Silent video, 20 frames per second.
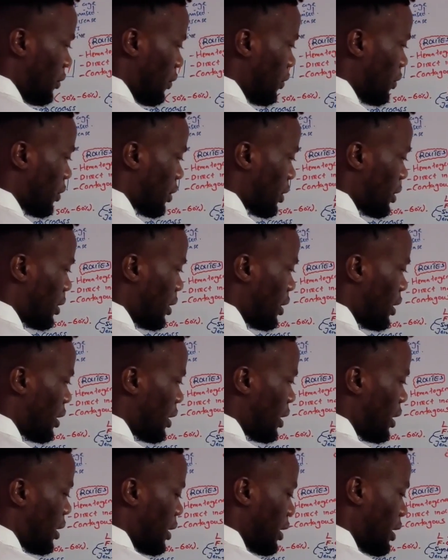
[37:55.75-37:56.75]
Okay,
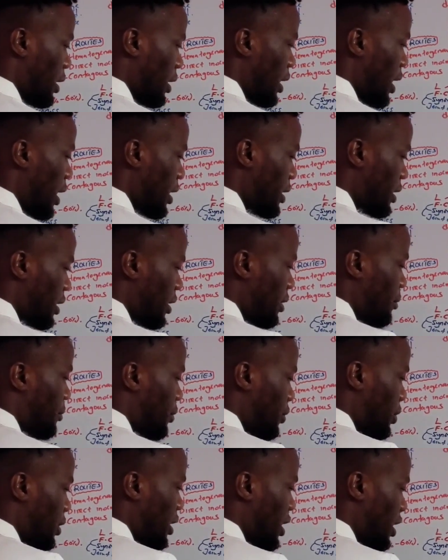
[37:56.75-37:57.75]
then the last
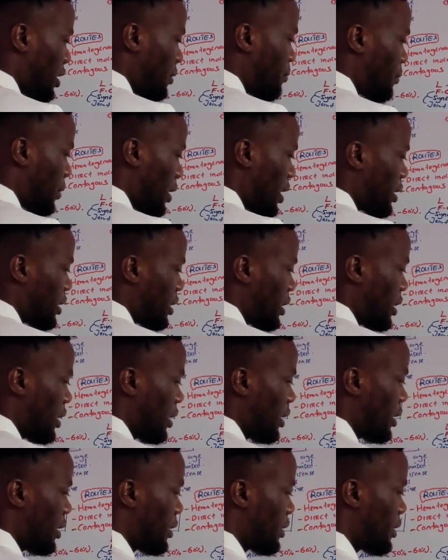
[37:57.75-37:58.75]
important part
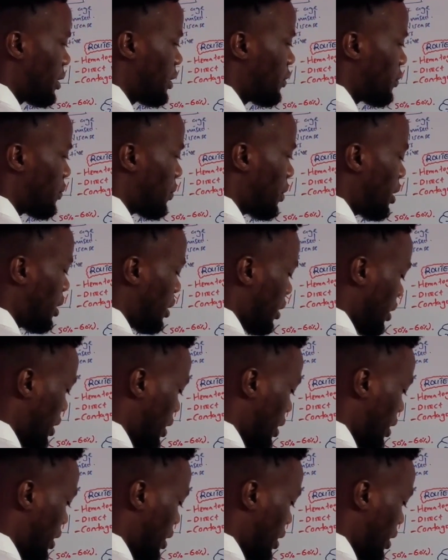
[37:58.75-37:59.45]
is this one.